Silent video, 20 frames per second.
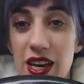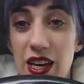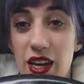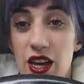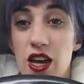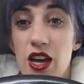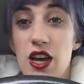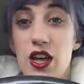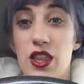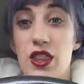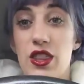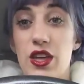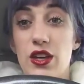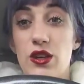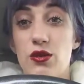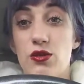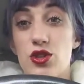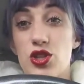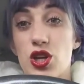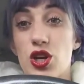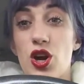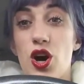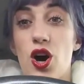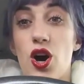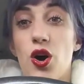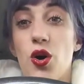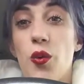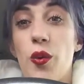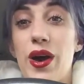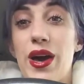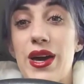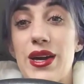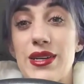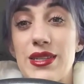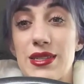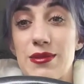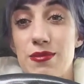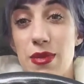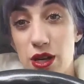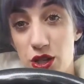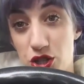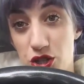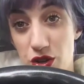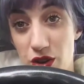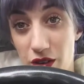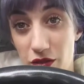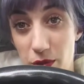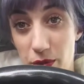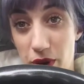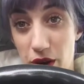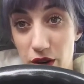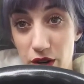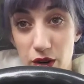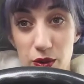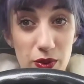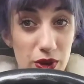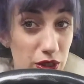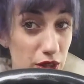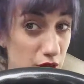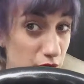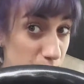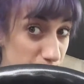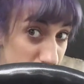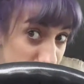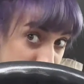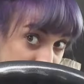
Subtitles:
sake that you should always make sure you have a partner with you,